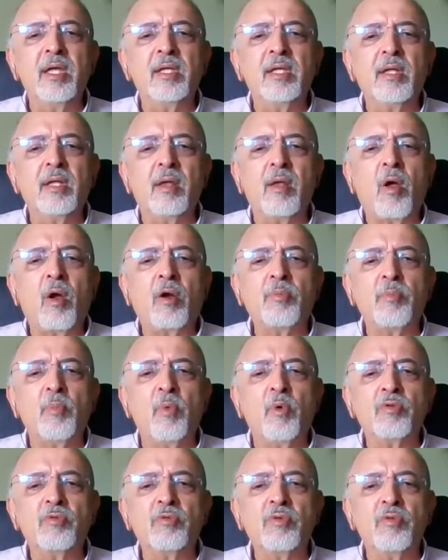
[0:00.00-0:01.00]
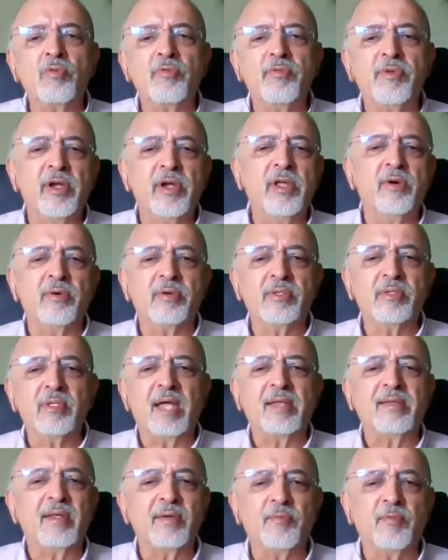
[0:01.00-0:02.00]
is a lot more through video
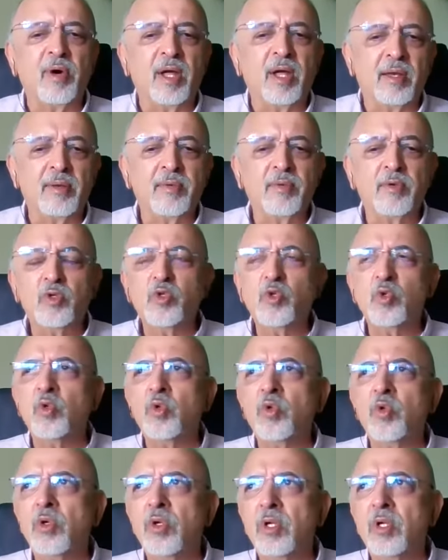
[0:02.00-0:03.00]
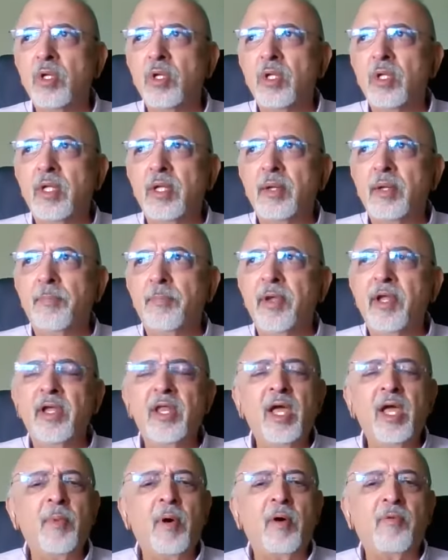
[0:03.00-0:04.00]
as in one two
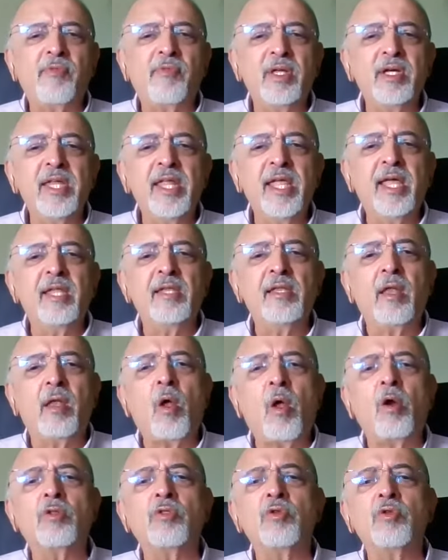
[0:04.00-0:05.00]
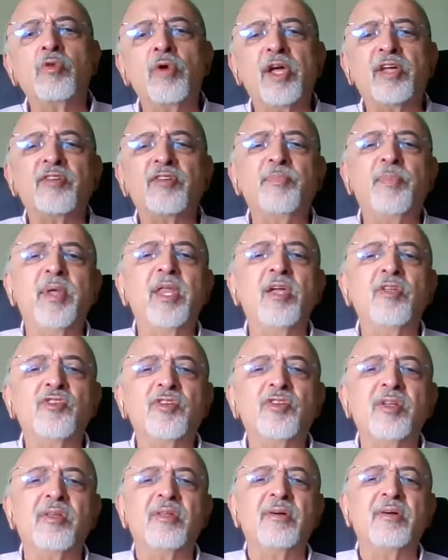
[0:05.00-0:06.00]
medium of learning is a lot through
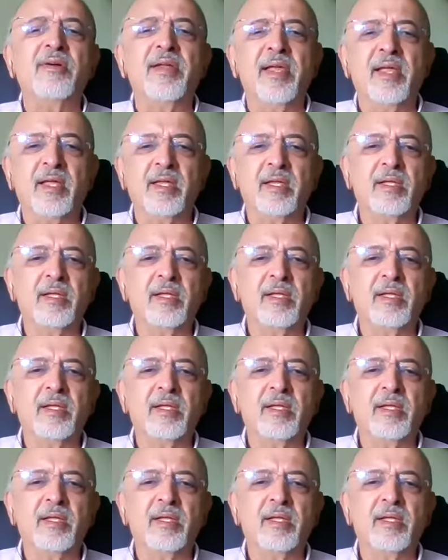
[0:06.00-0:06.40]
experiential learning